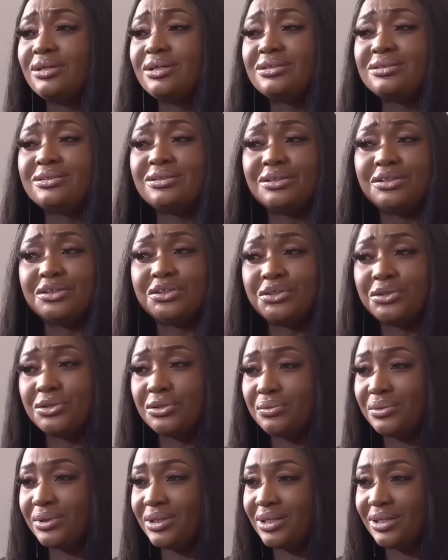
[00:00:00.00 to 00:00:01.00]
That's the
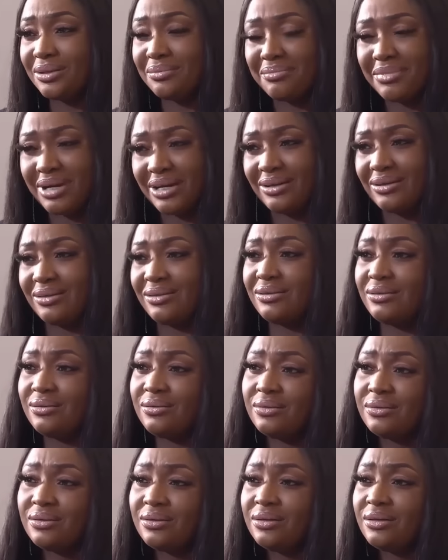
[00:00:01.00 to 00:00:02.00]
issue with that man.
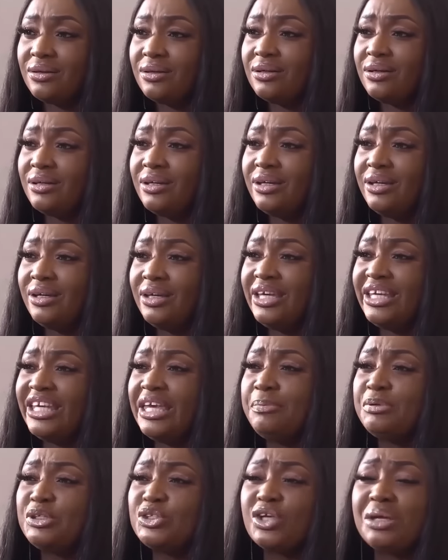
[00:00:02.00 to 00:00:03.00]
He
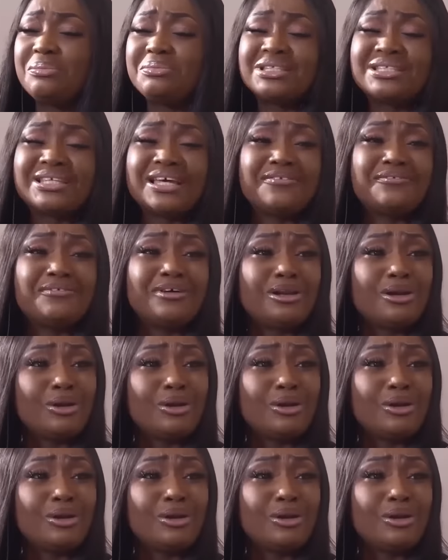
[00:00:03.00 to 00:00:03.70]
keeps to himself a